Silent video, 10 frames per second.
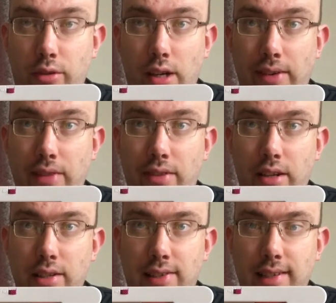Don't have anything
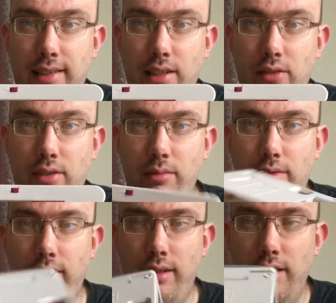like this these days. Obviously,
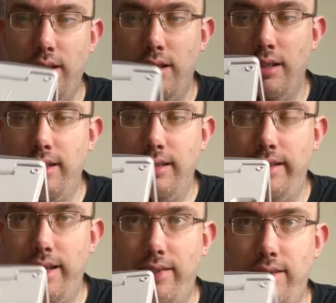with the
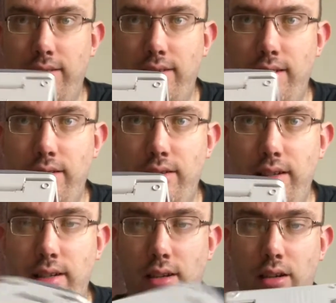DS's, doesn't
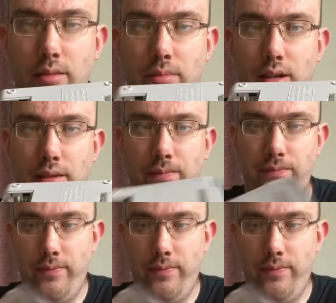need a light, but